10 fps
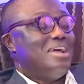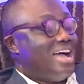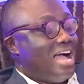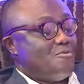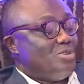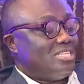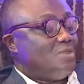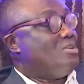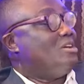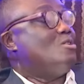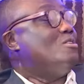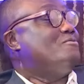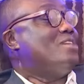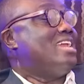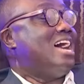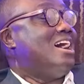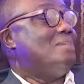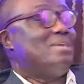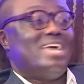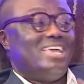Thank you. I wish that would have gone for an
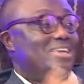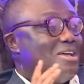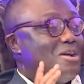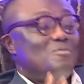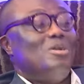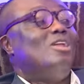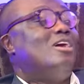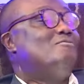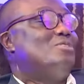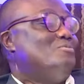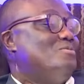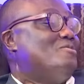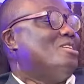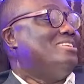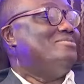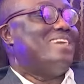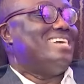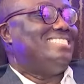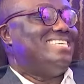hour, but hey, we love what we've gotten right